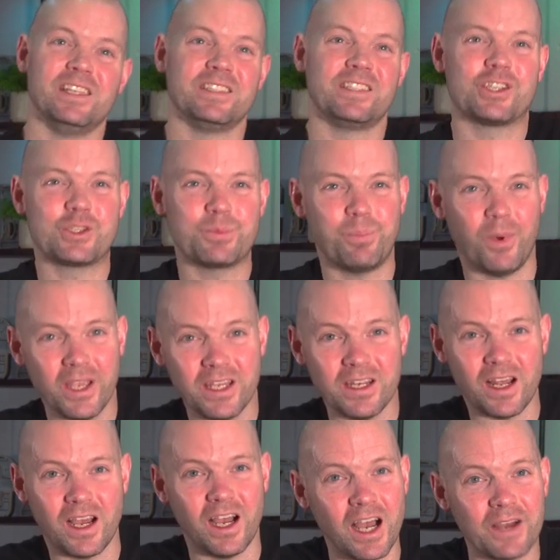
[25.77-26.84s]

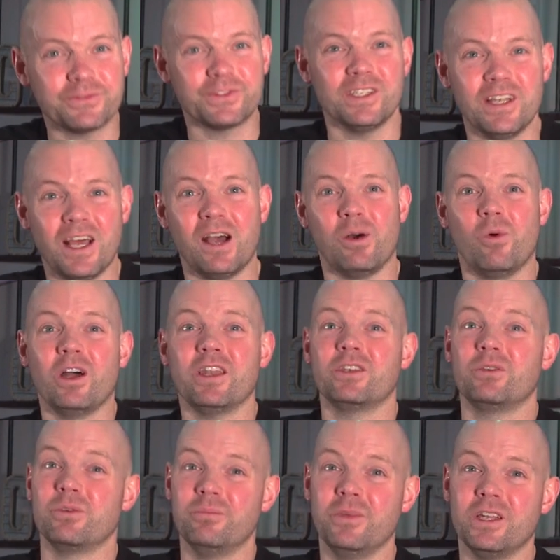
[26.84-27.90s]
despite often not wanting
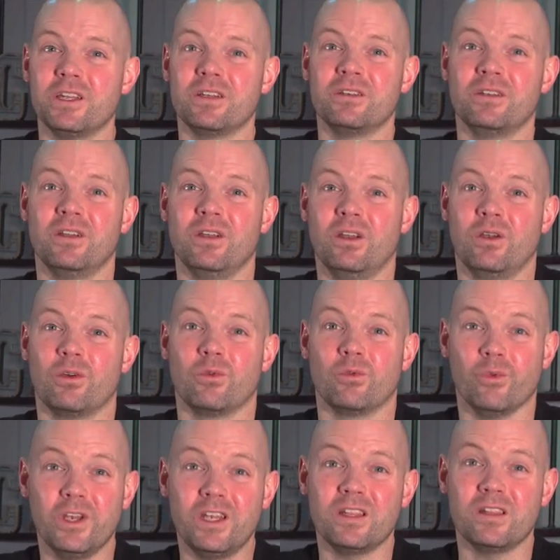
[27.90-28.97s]
to admit it,
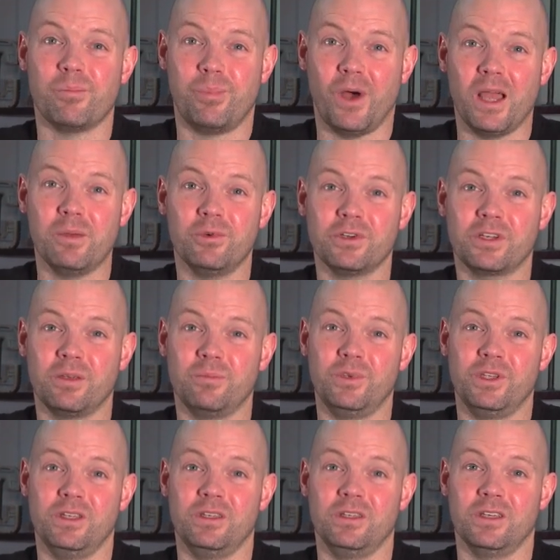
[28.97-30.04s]
reading the Bible can
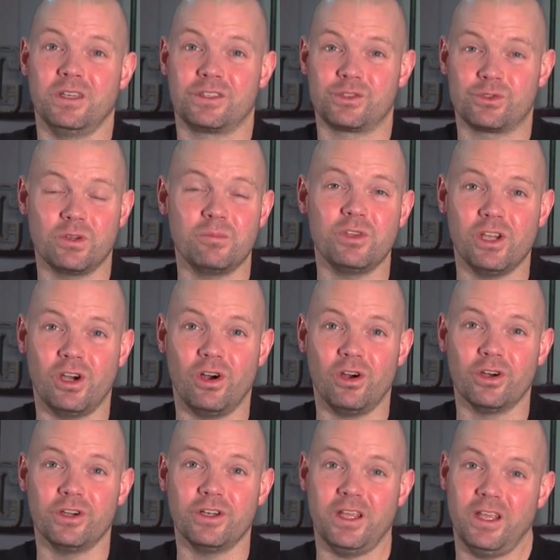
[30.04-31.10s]
be extremely
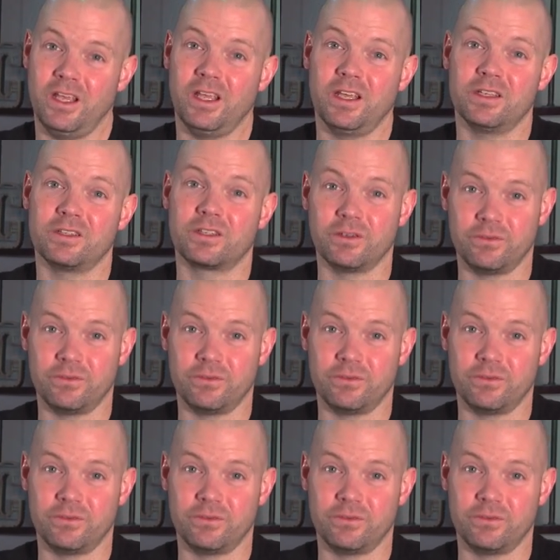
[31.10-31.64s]
hard and